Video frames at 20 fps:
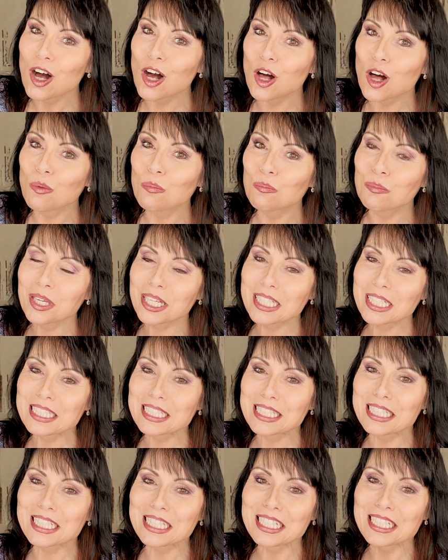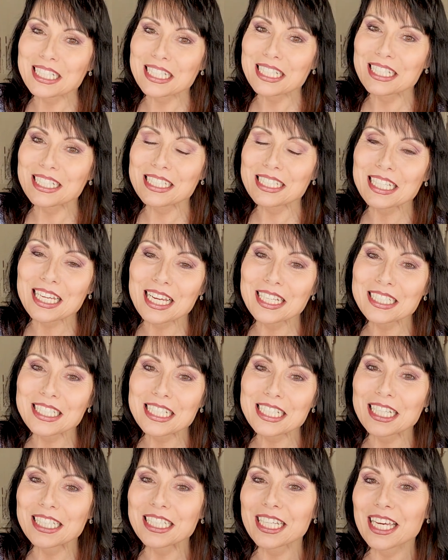I'll mix the
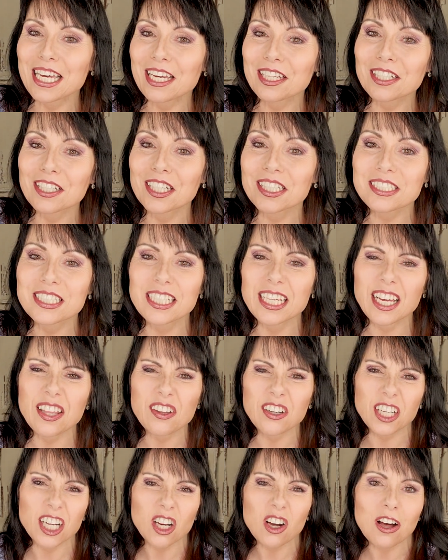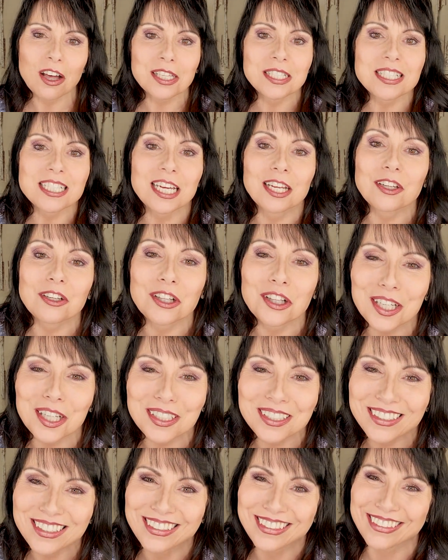sandy and the candlelight together and I call it
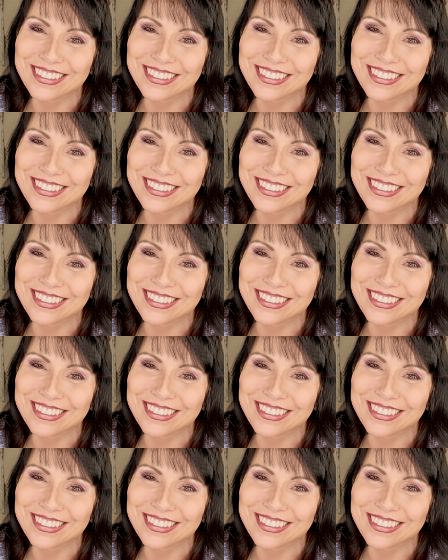sandalite.